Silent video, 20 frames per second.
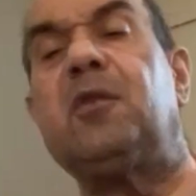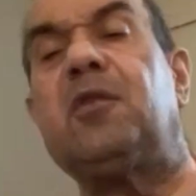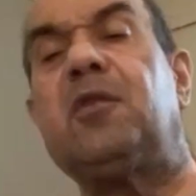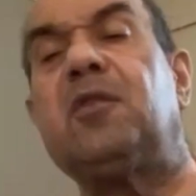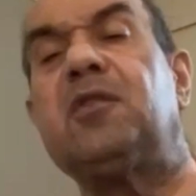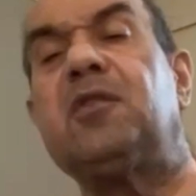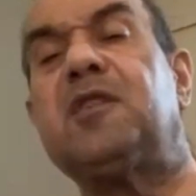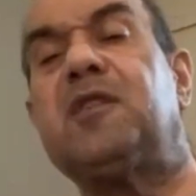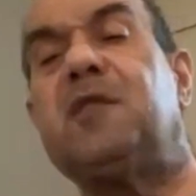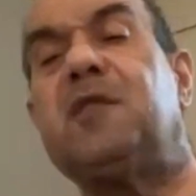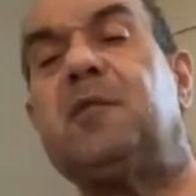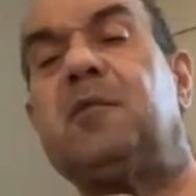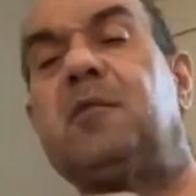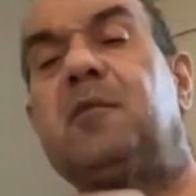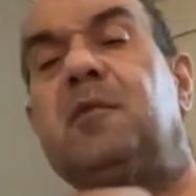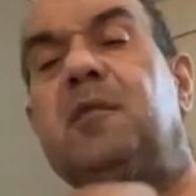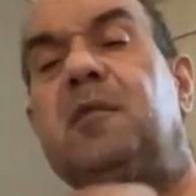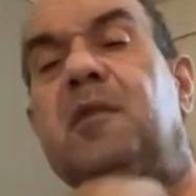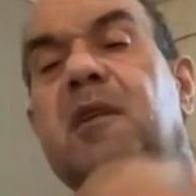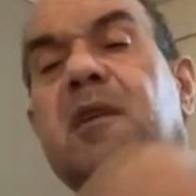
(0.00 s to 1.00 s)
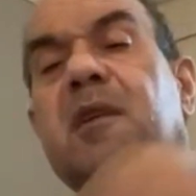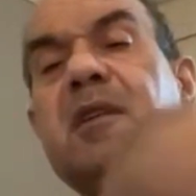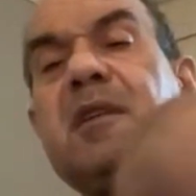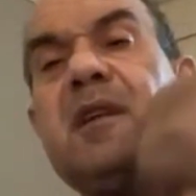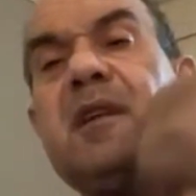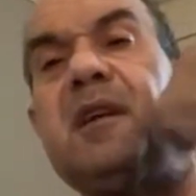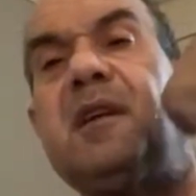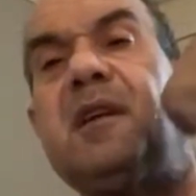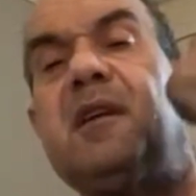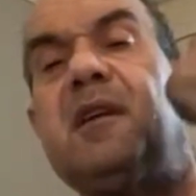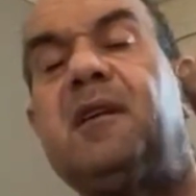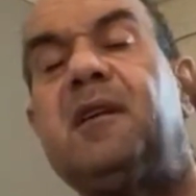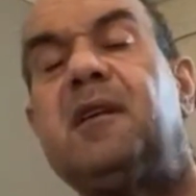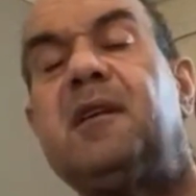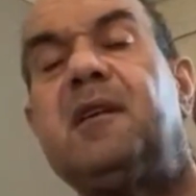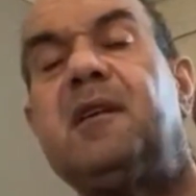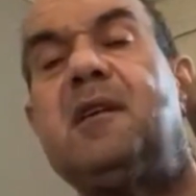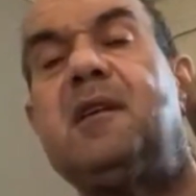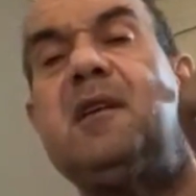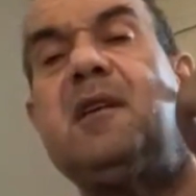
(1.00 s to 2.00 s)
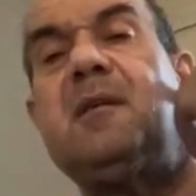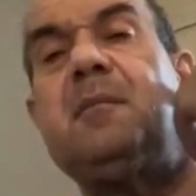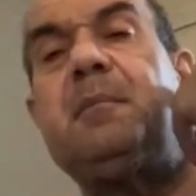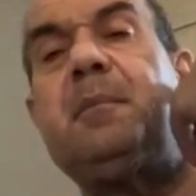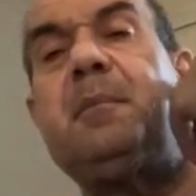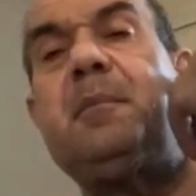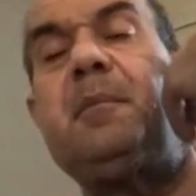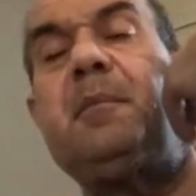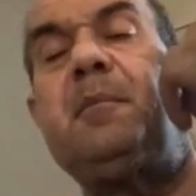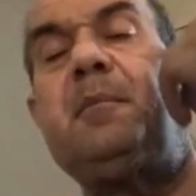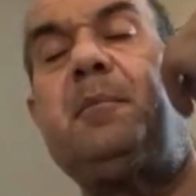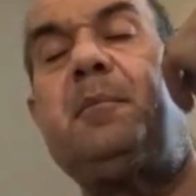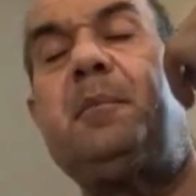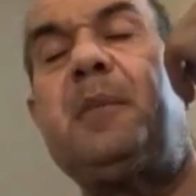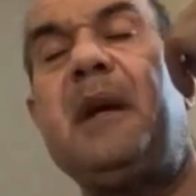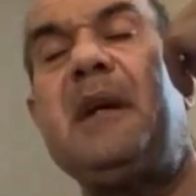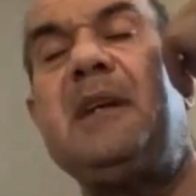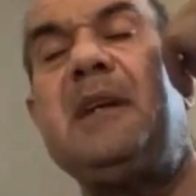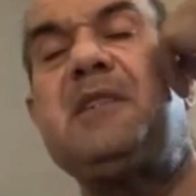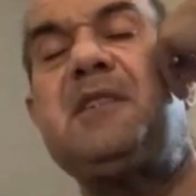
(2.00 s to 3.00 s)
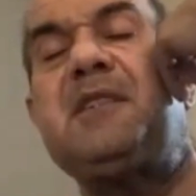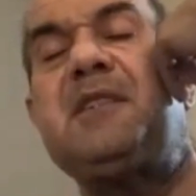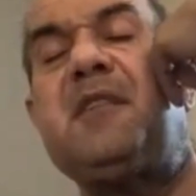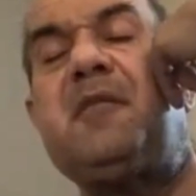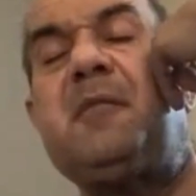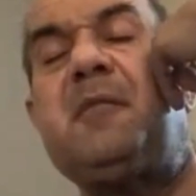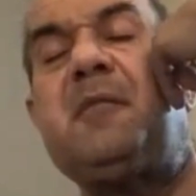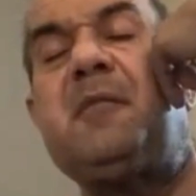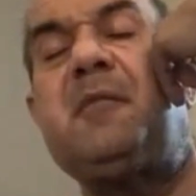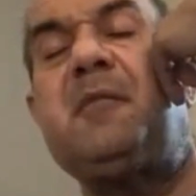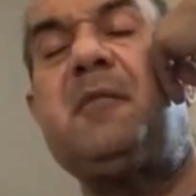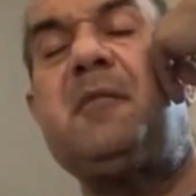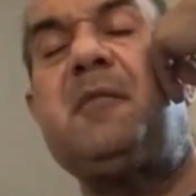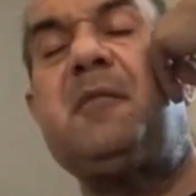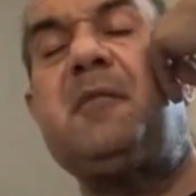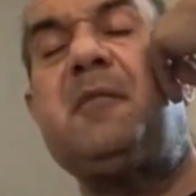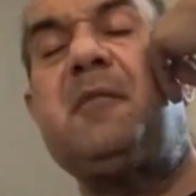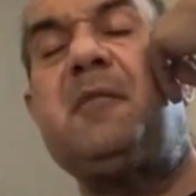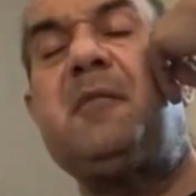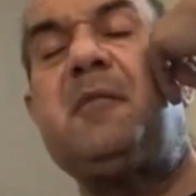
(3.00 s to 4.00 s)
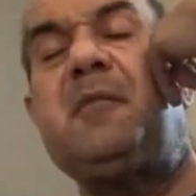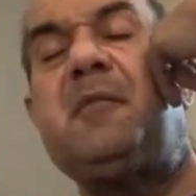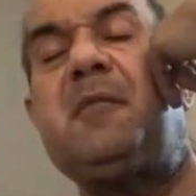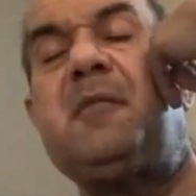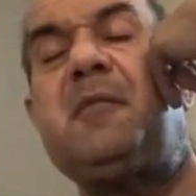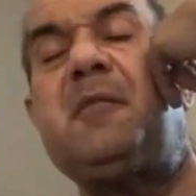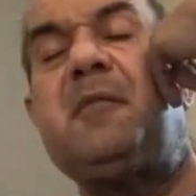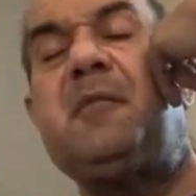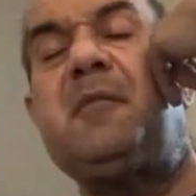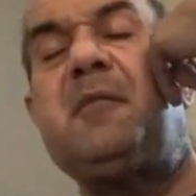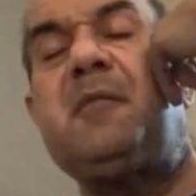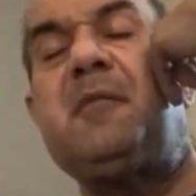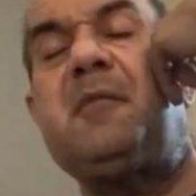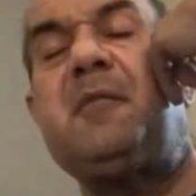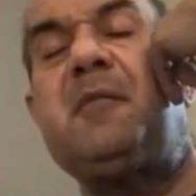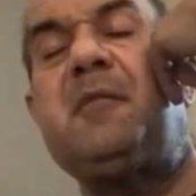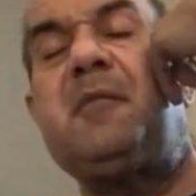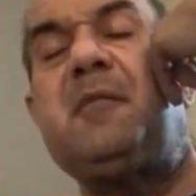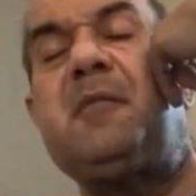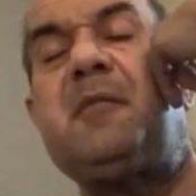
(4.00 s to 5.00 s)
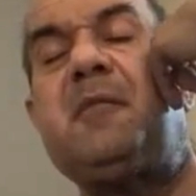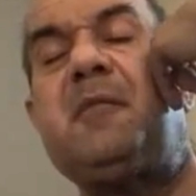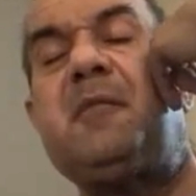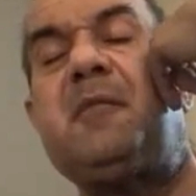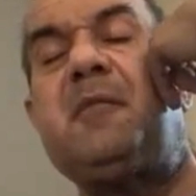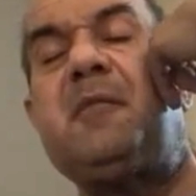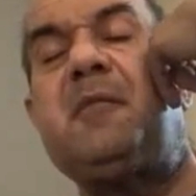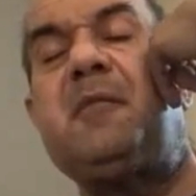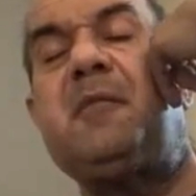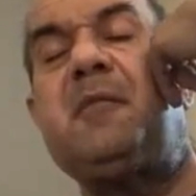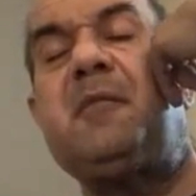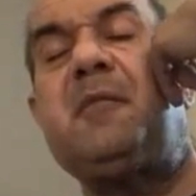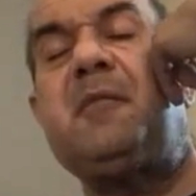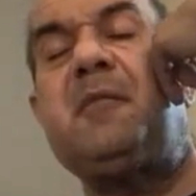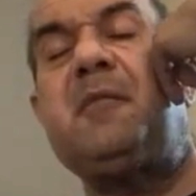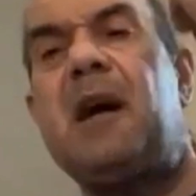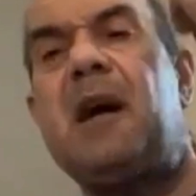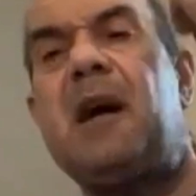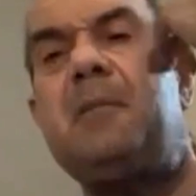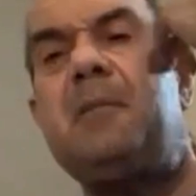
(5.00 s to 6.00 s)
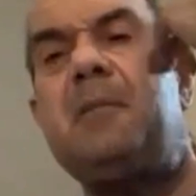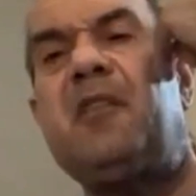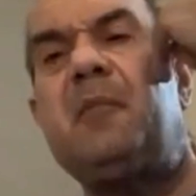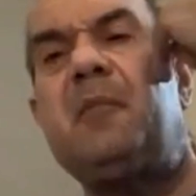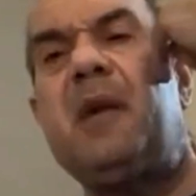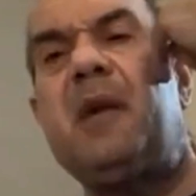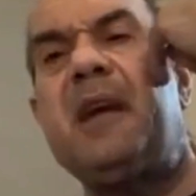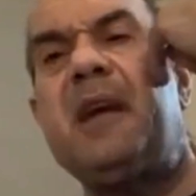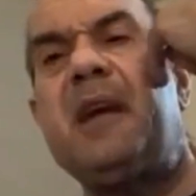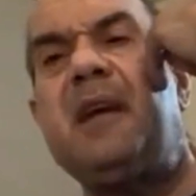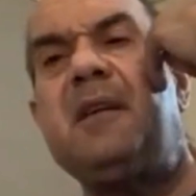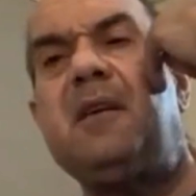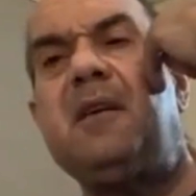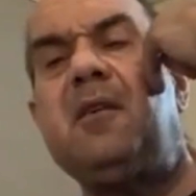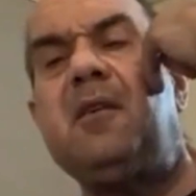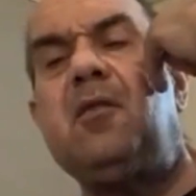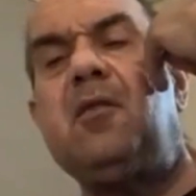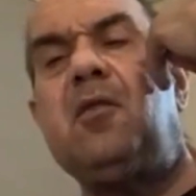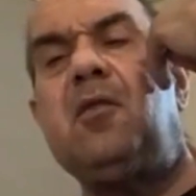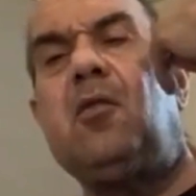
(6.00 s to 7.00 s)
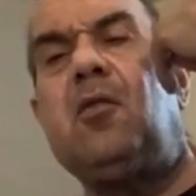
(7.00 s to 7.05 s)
from the base of my skull, actually a little, actually I'd say from the top middle of my head,